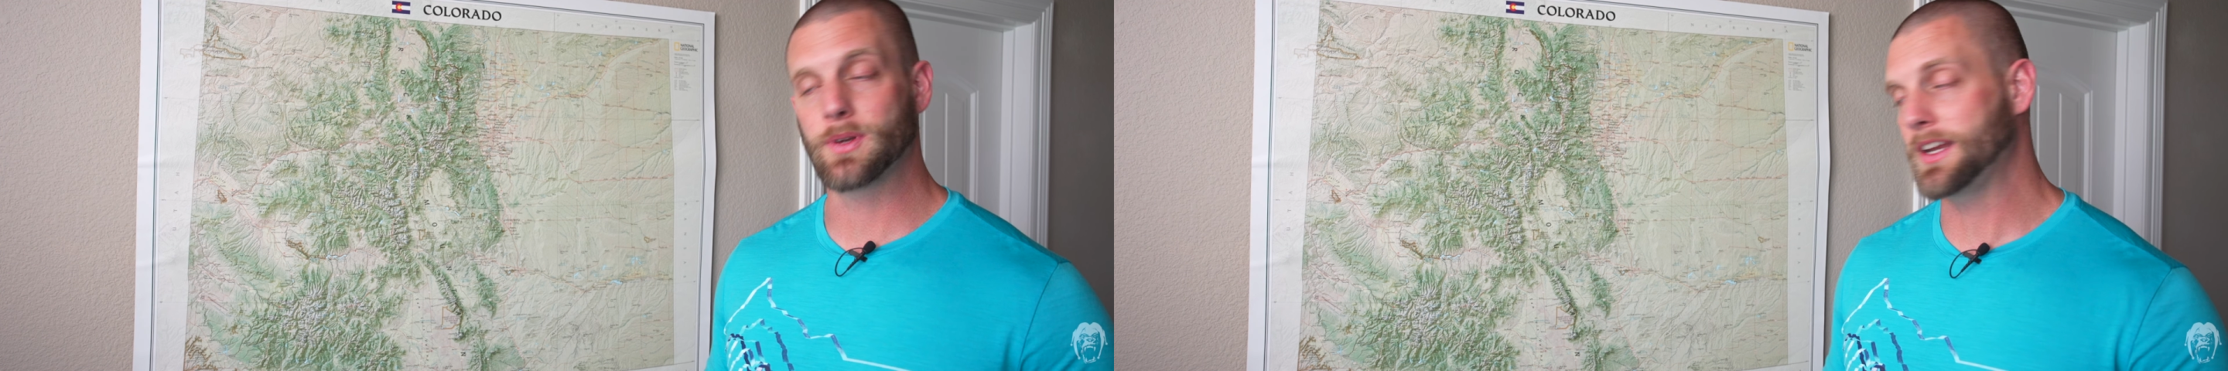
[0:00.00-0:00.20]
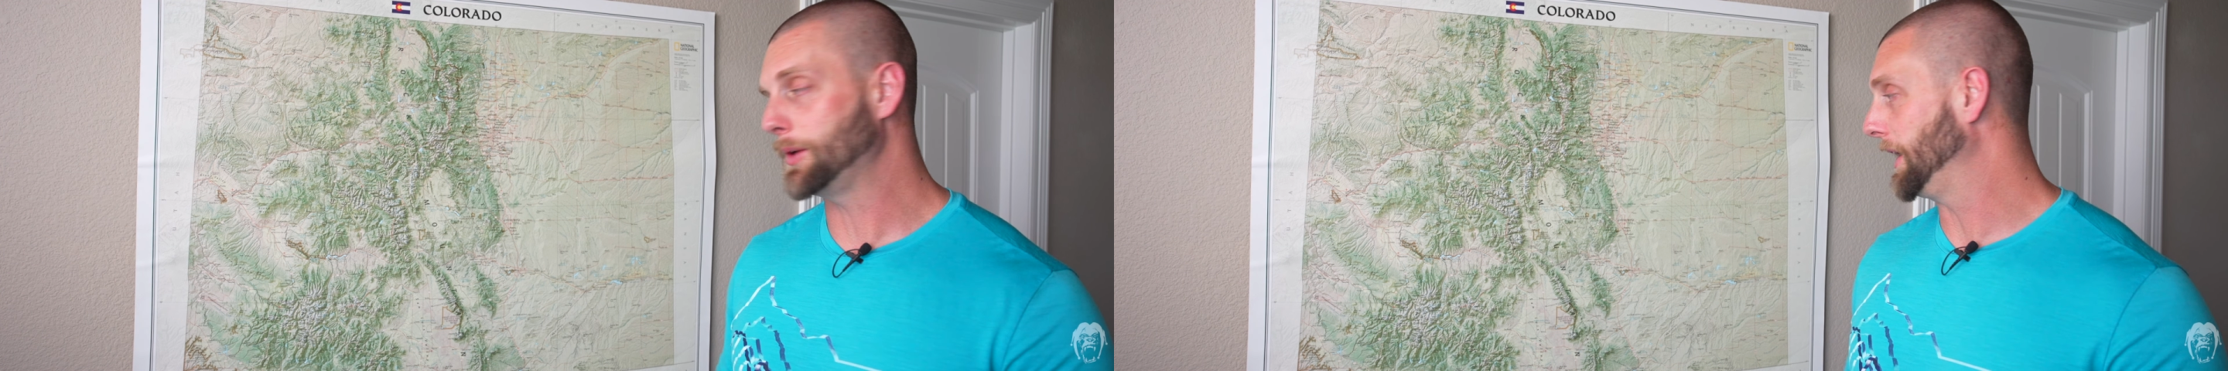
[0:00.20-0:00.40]

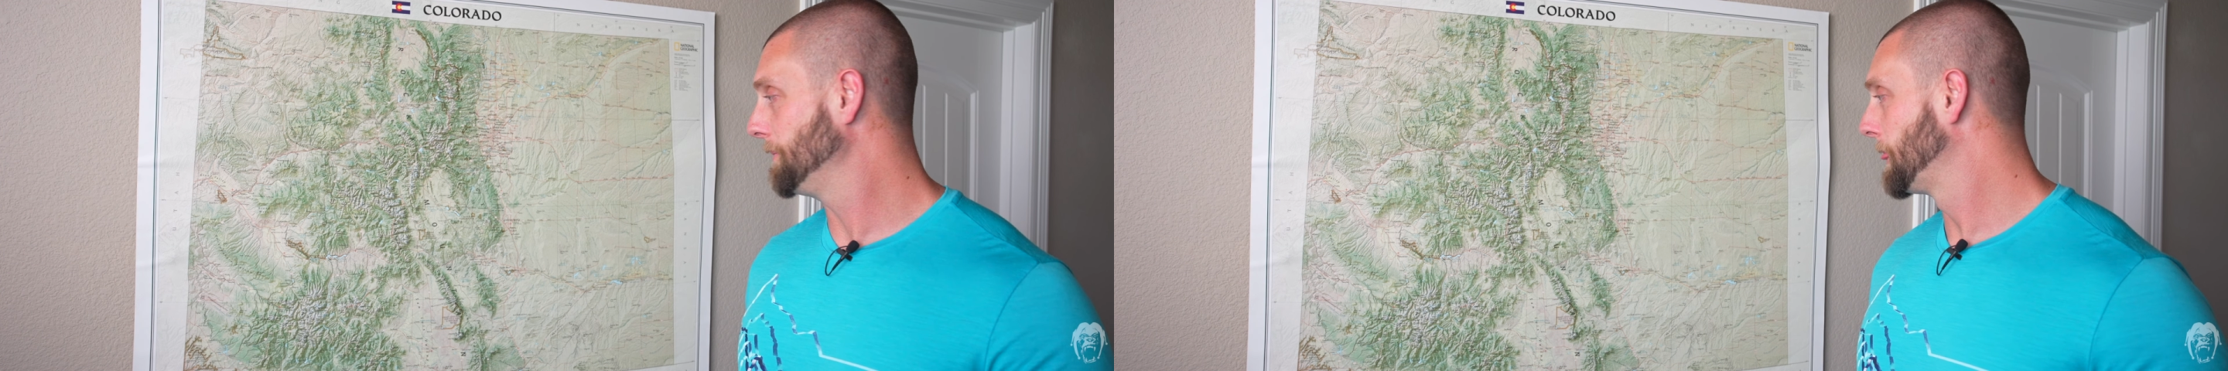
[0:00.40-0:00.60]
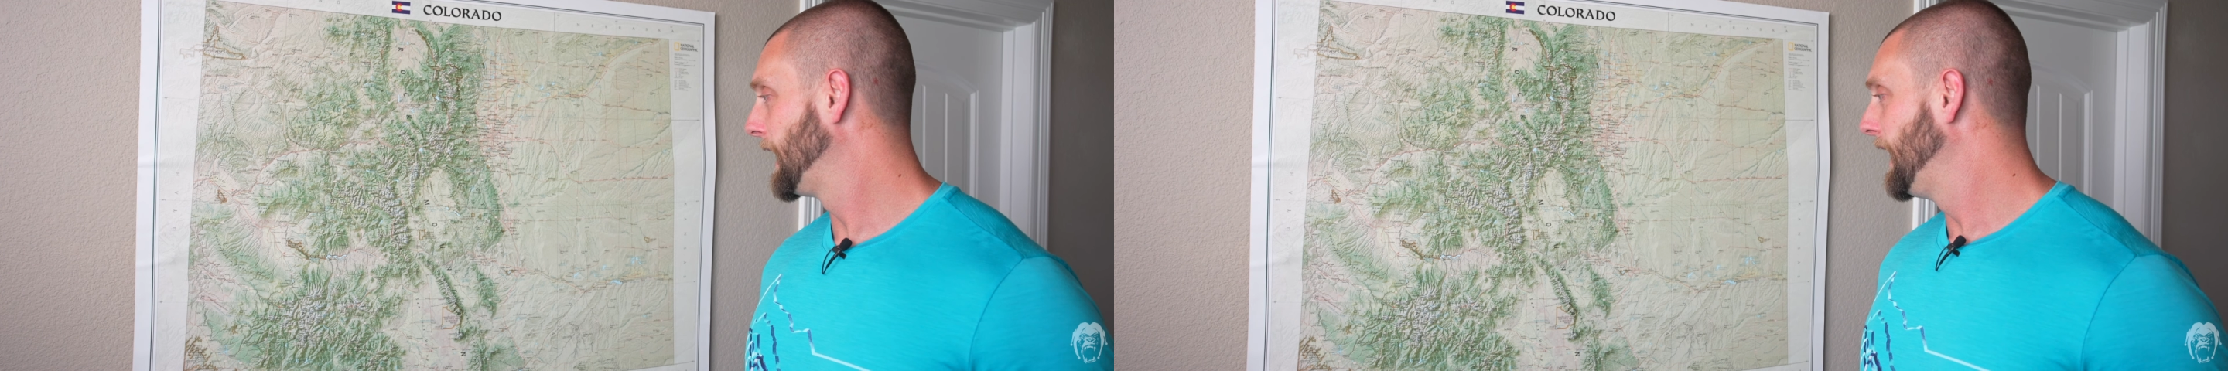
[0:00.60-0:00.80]
But anyway,
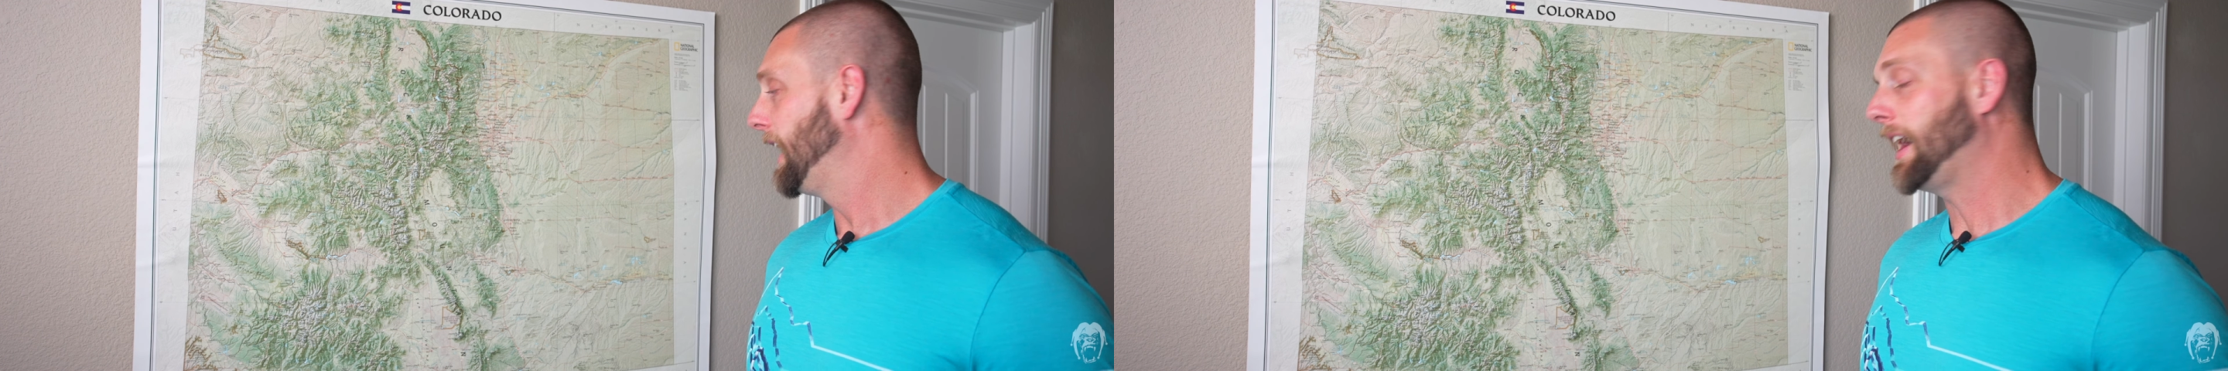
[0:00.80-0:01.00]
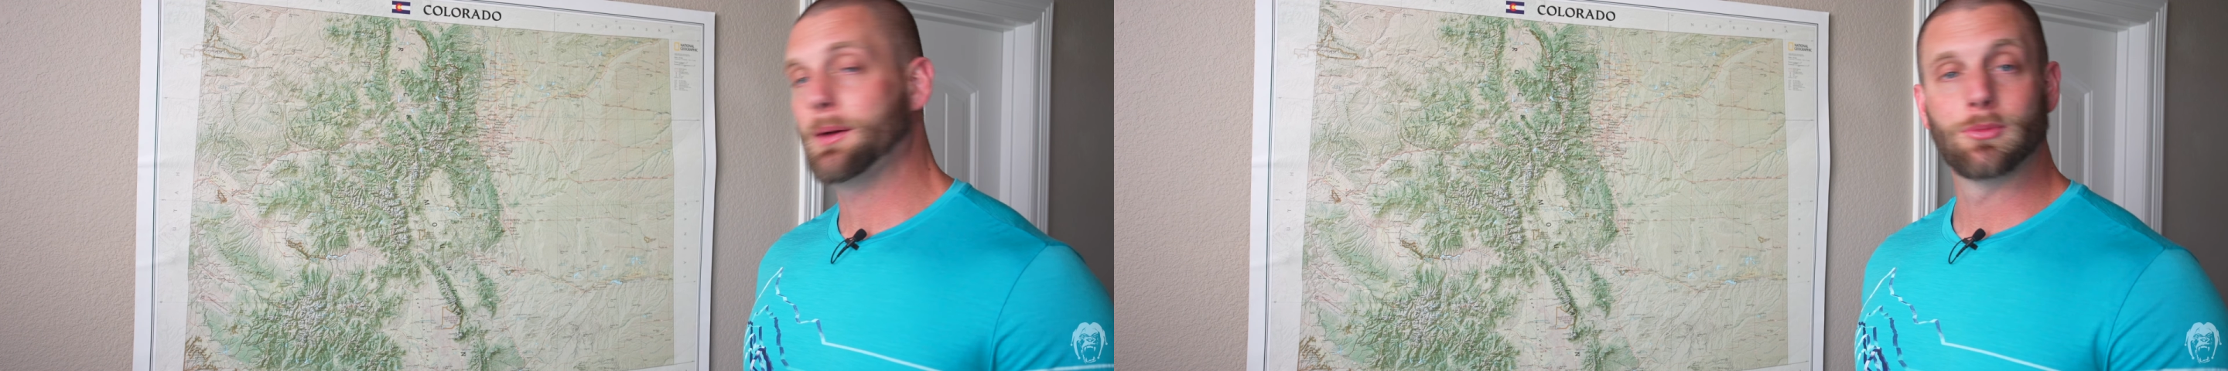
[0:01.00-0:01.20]

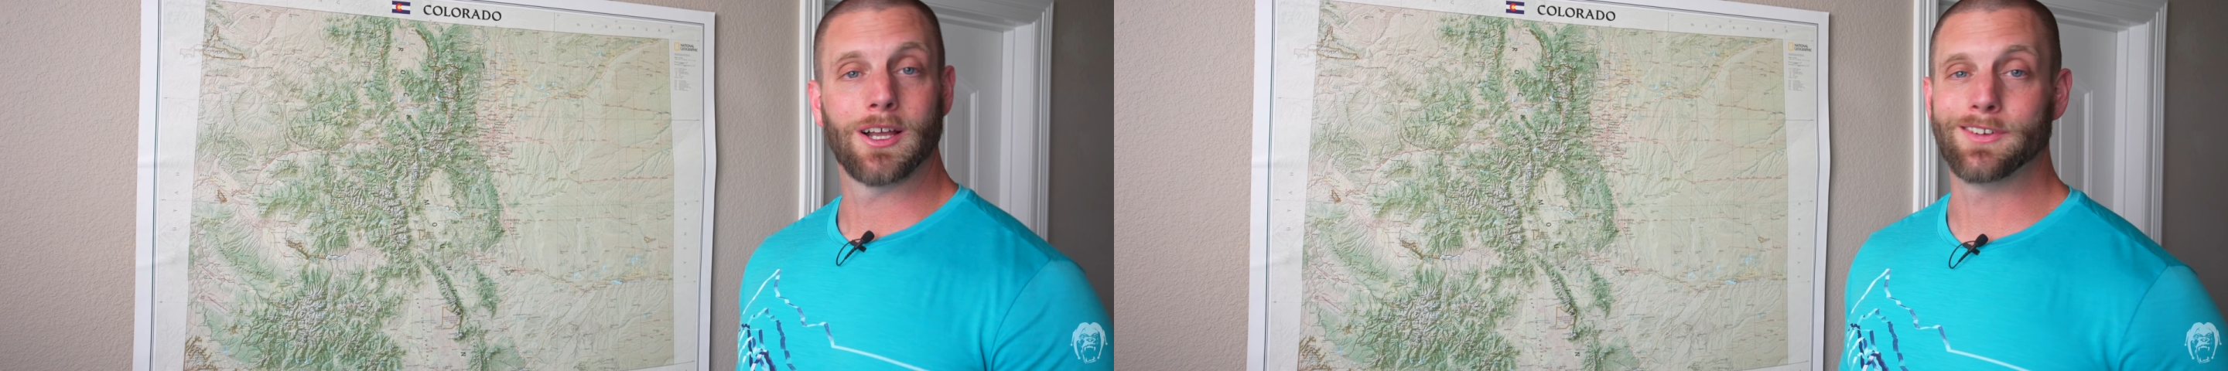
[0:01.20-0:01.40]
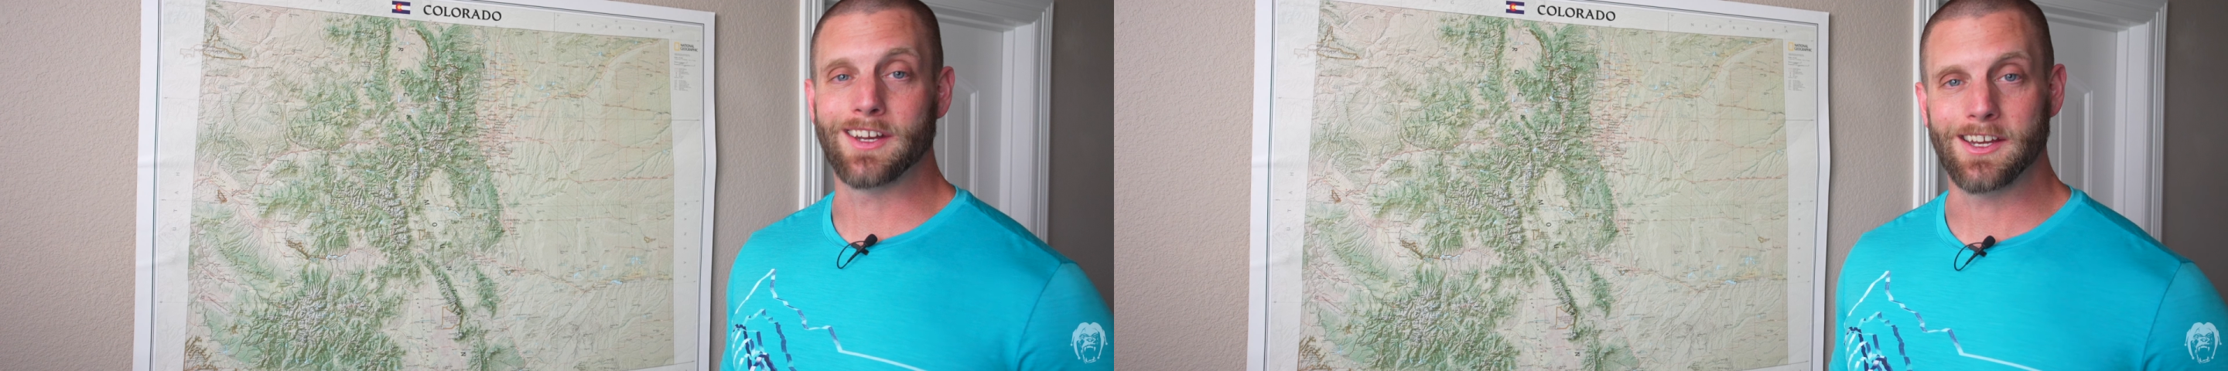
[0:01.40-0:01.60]
I'm
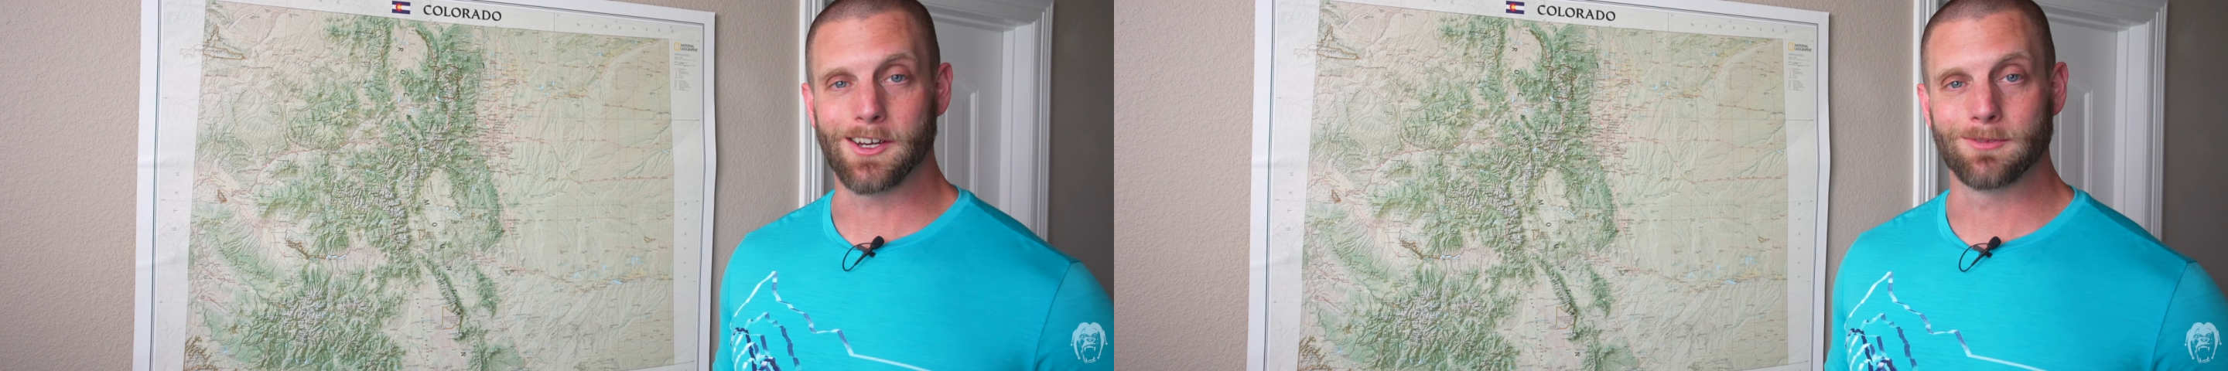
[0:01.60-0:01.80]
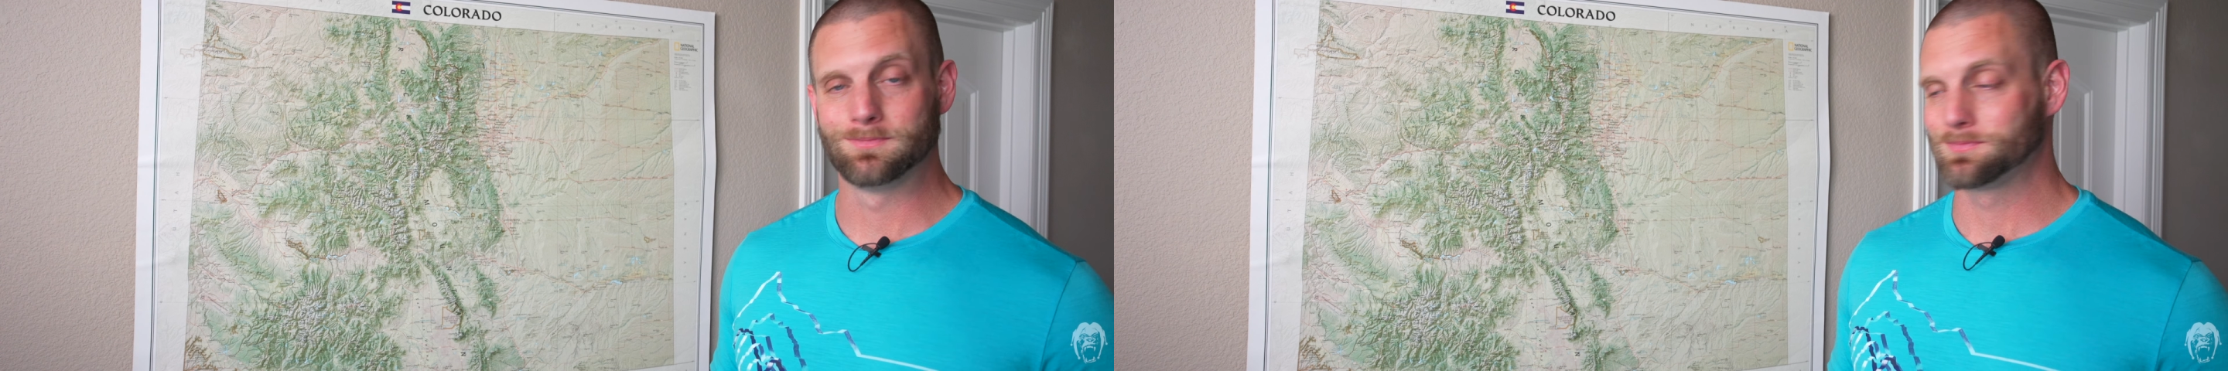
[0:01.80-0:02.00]
loving it here.